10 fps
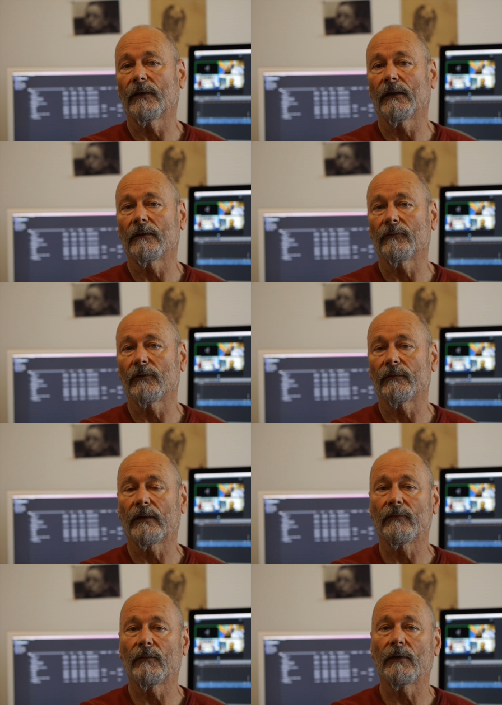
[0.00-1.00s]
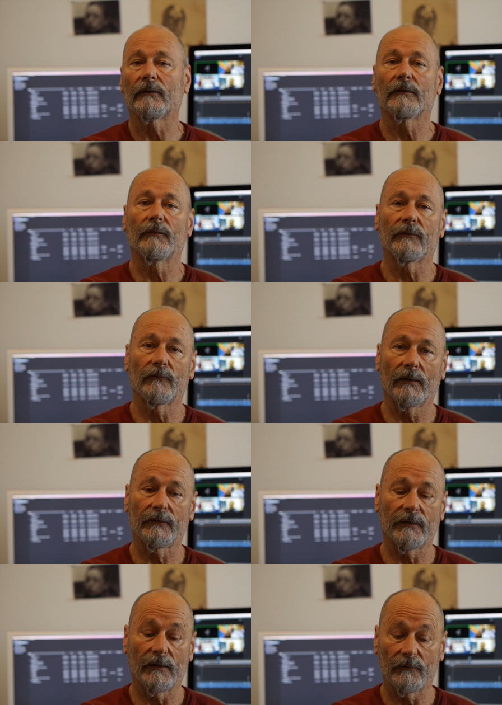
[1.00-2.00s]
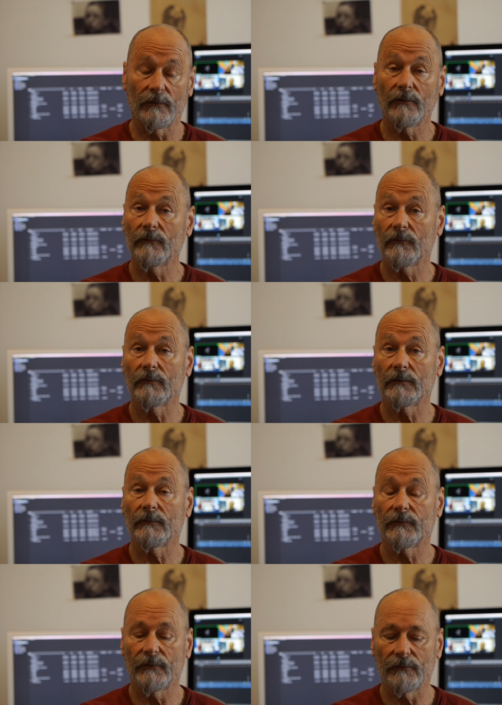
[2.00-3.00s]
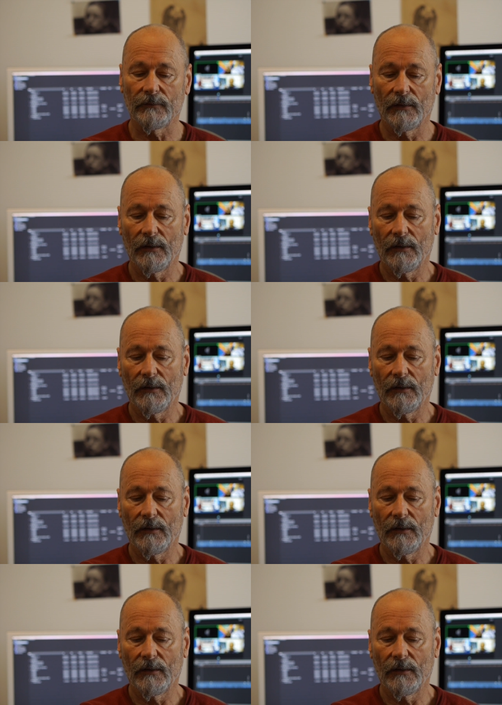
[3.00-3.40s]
at the end of all of our Vimeo clips as well at the end of the YouTube clips too.